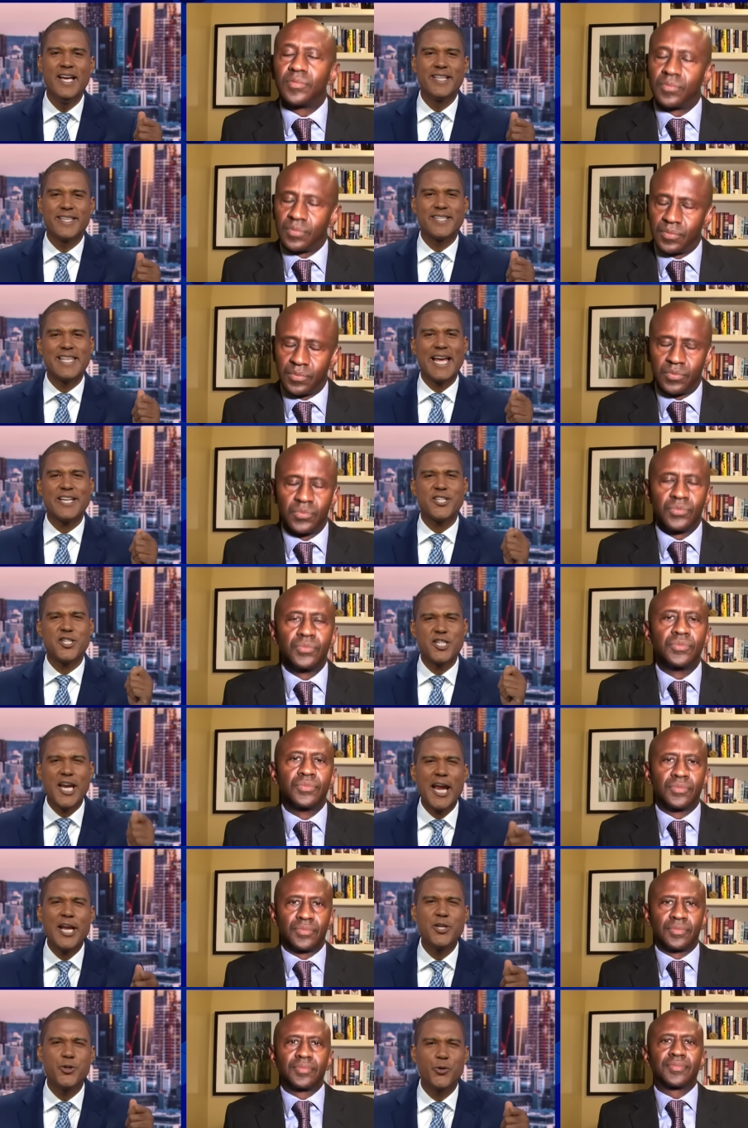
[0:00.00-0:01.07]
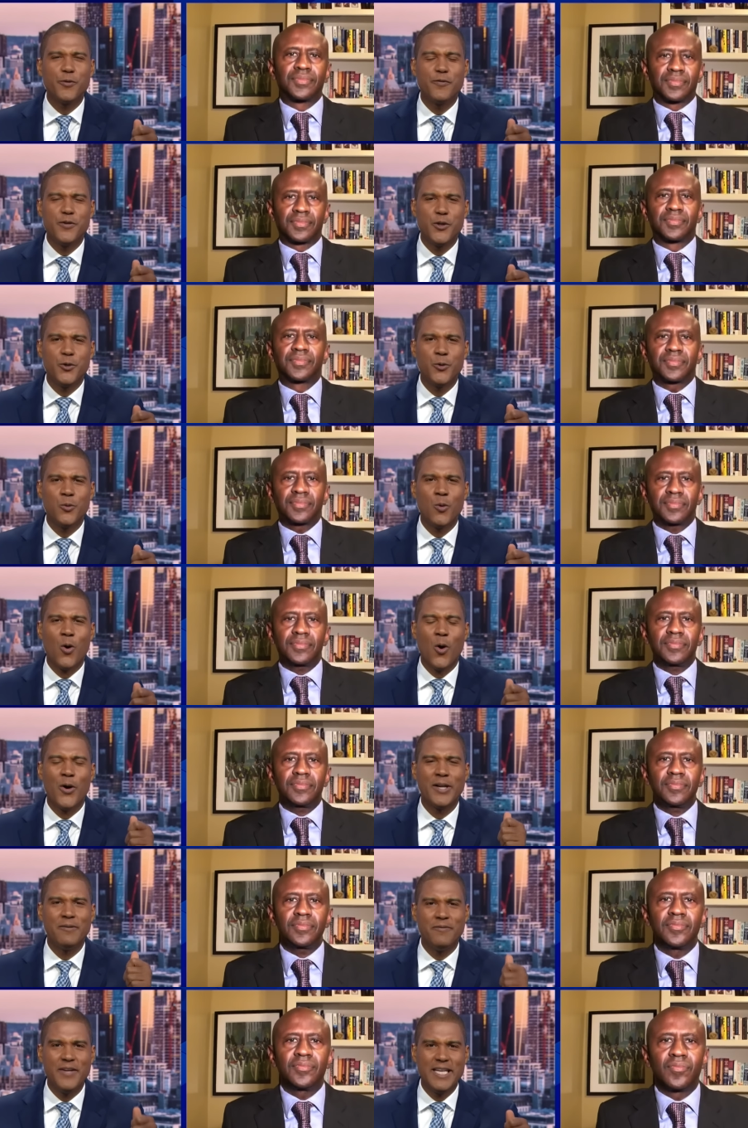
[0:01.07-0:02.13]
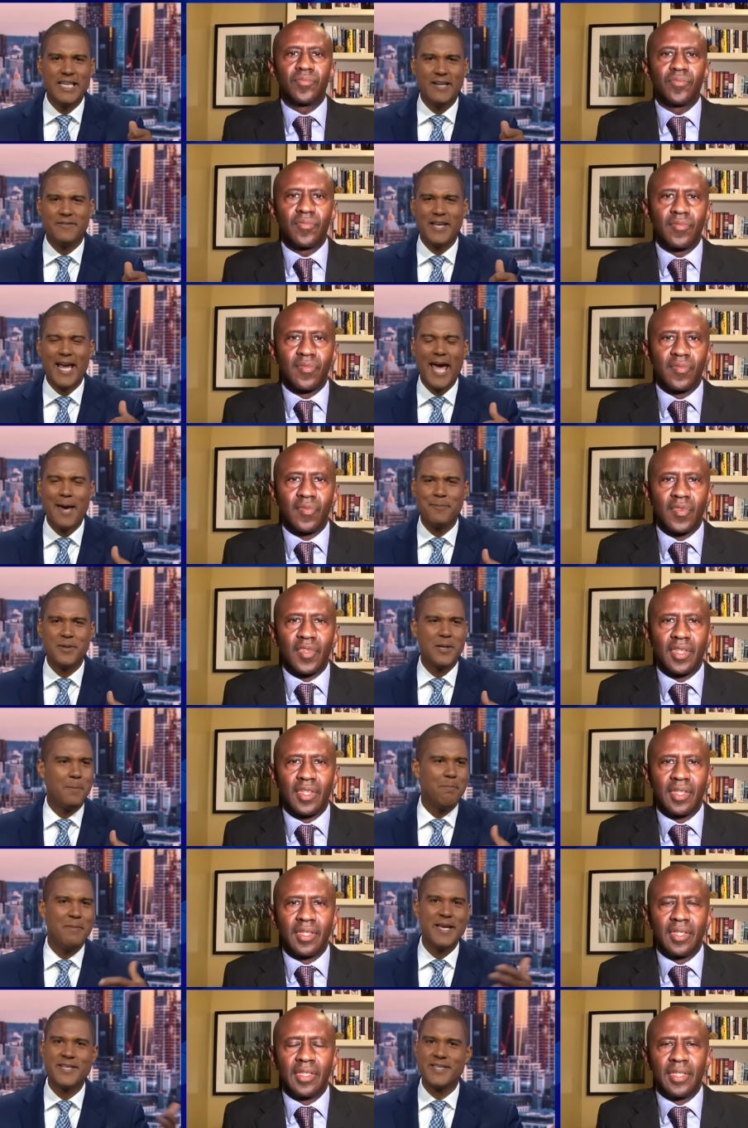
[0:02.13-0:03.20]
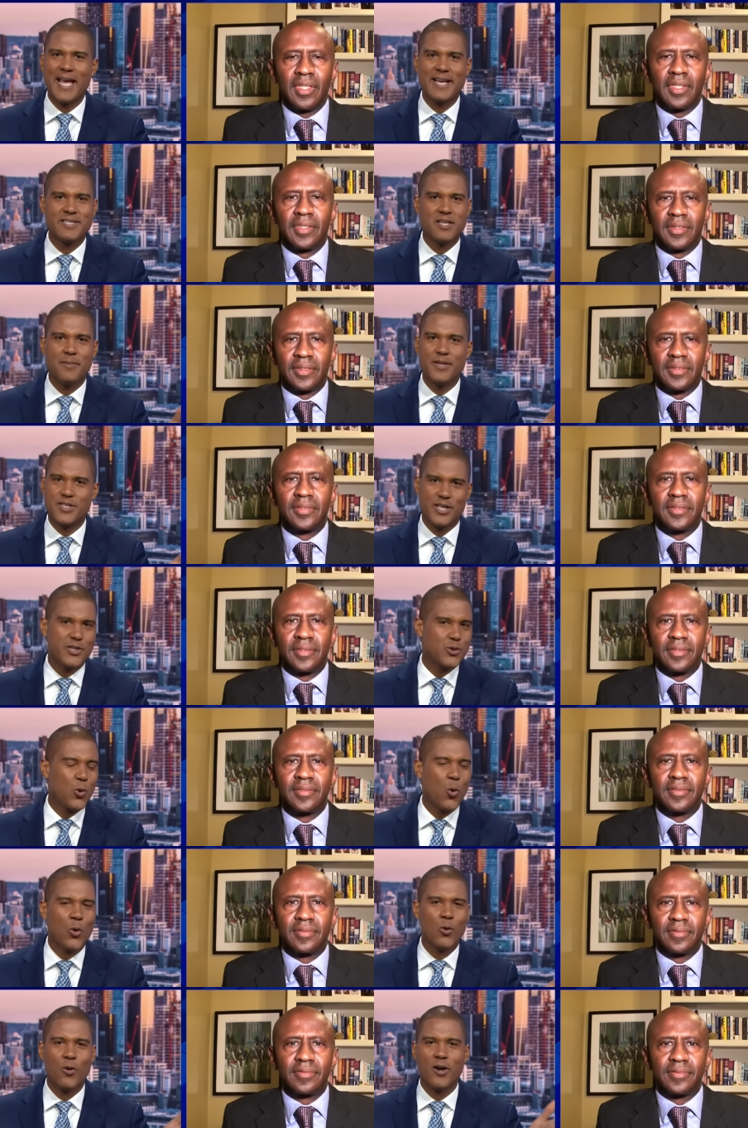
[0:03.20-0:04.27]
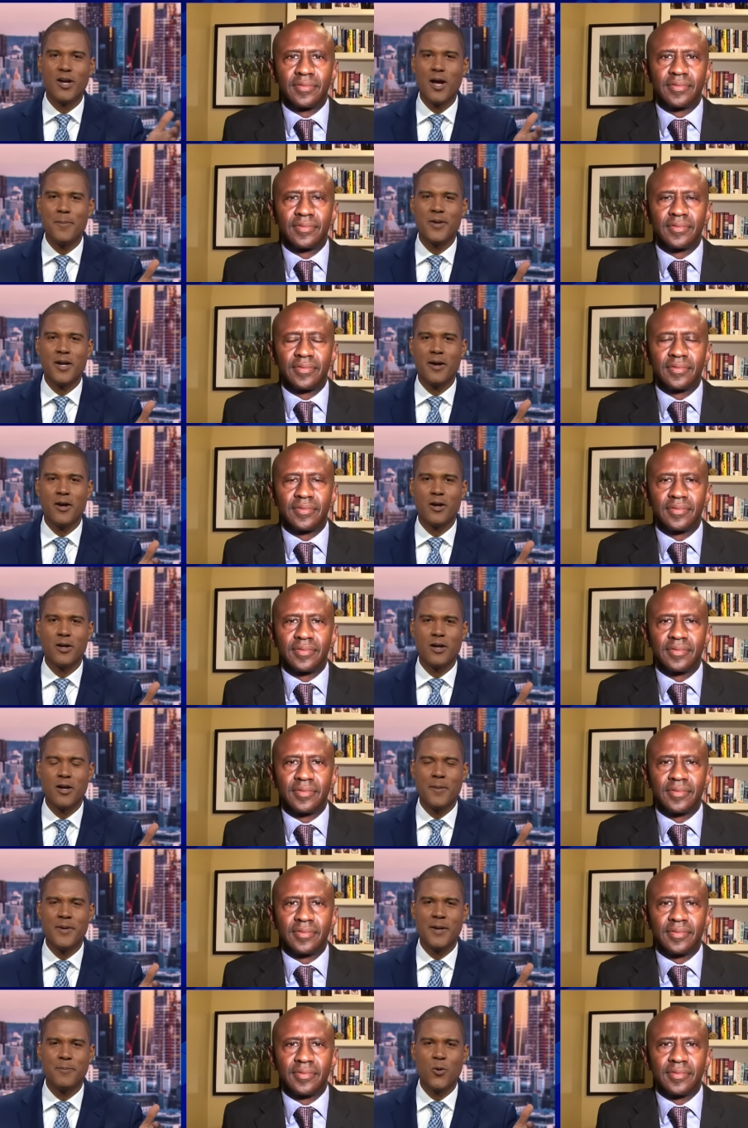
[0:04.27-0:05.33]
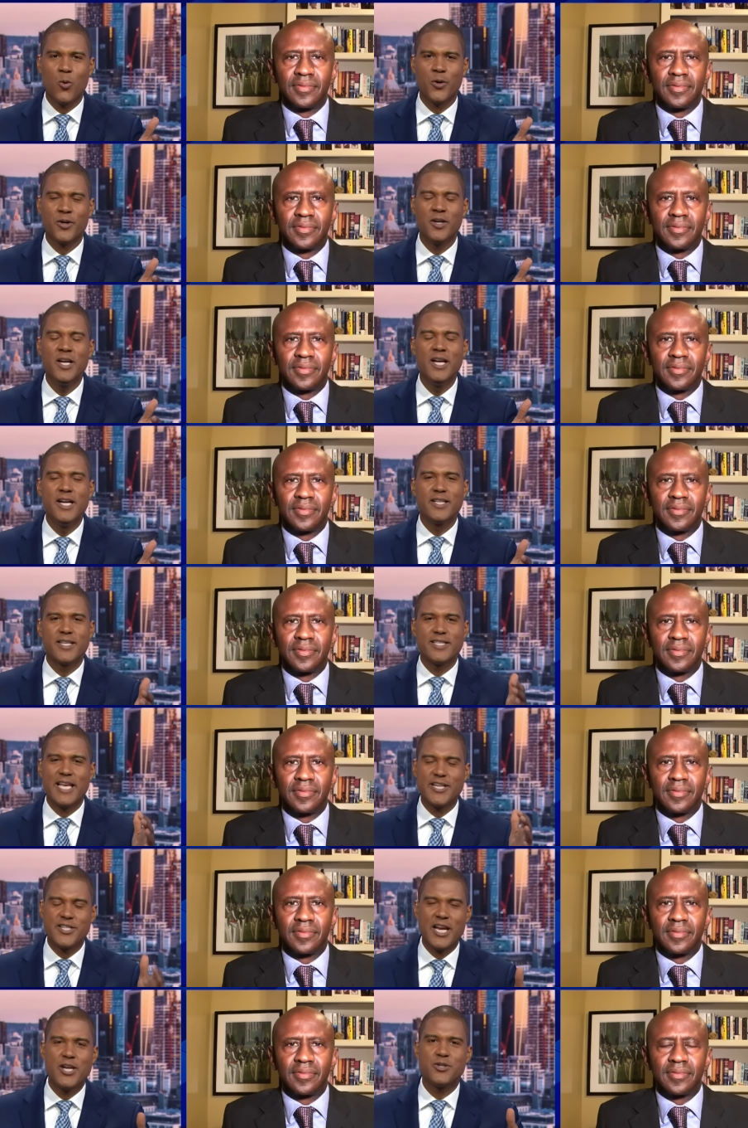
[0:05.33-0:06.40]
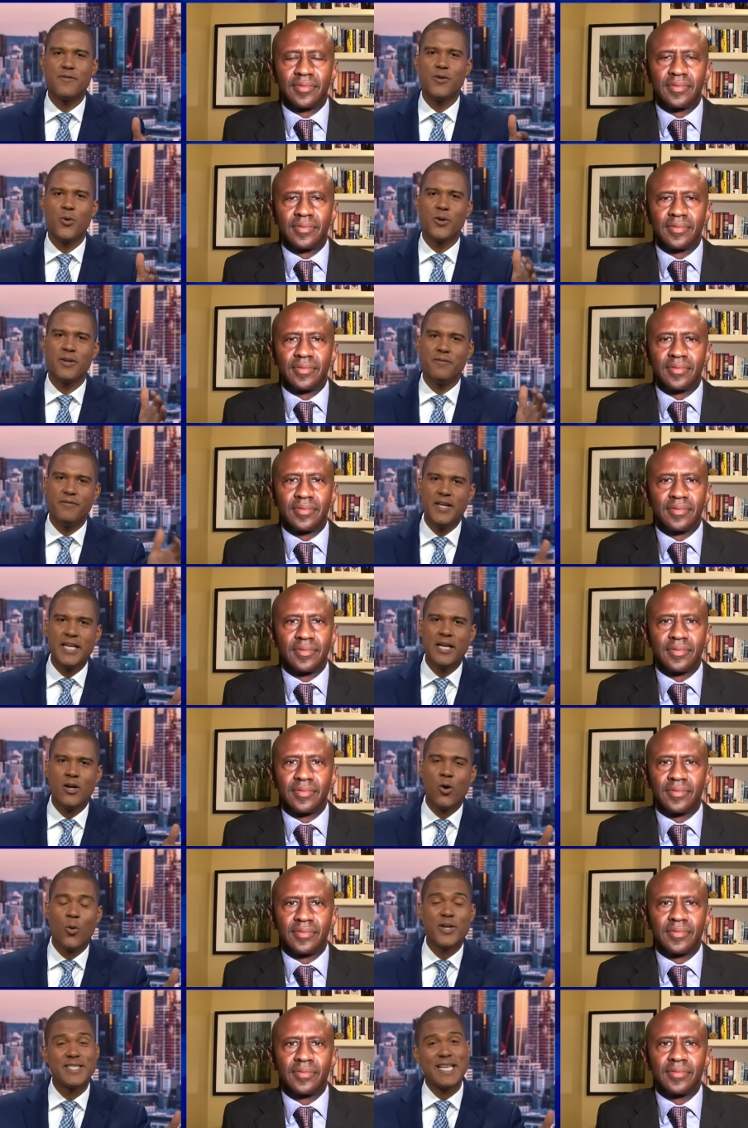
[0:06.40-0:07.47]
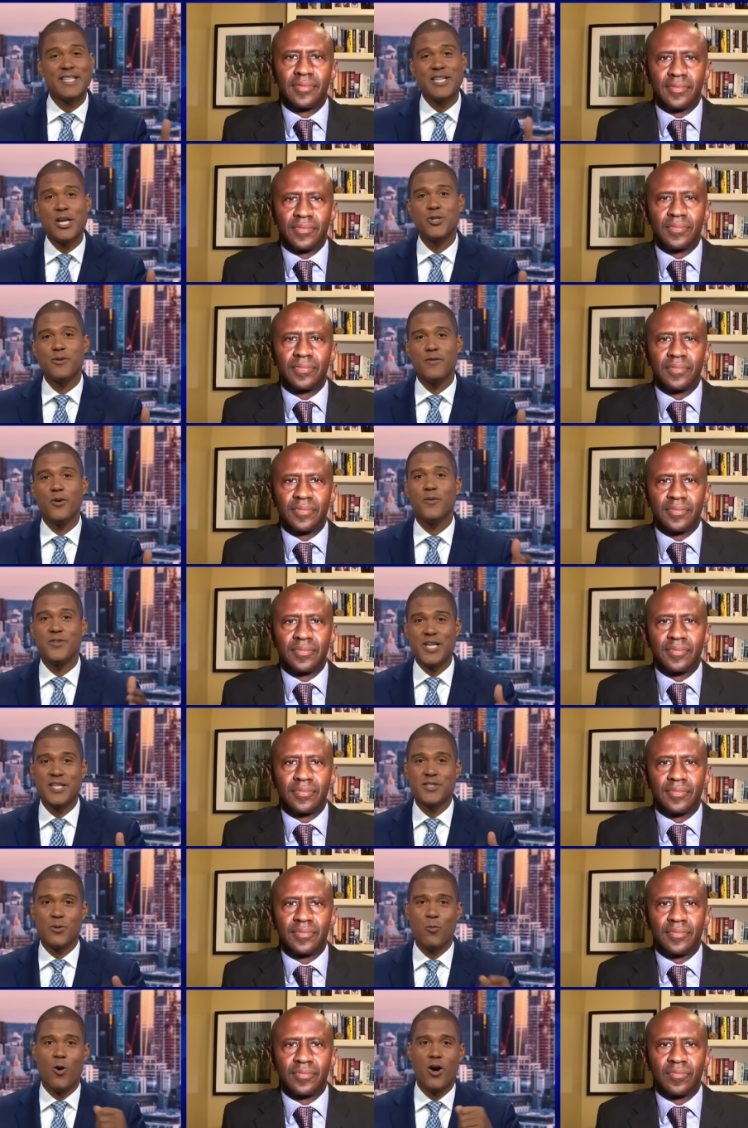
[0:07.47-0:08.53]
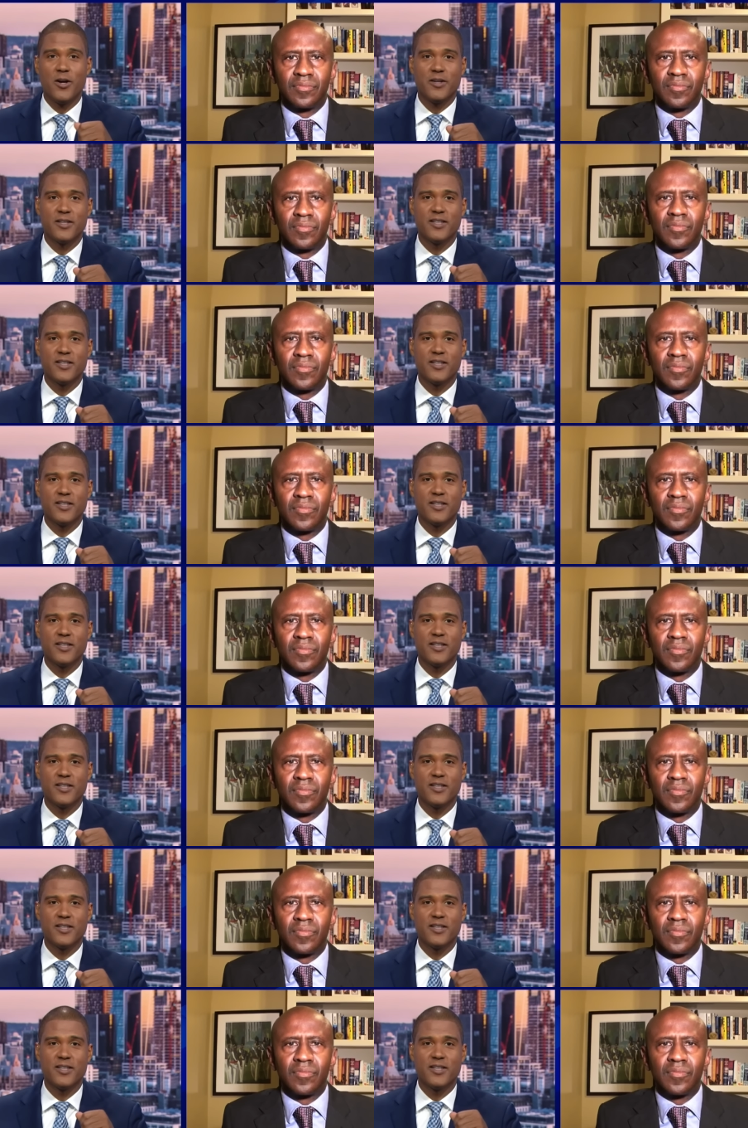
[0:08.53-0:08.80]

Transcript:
Speaker 1: Does that change your view on NVIDIA? If they happen to miss estimates this quarter or coming up, coming up quarter, does that change your view on NVIDIA, or does that change your view of Jensen Huang?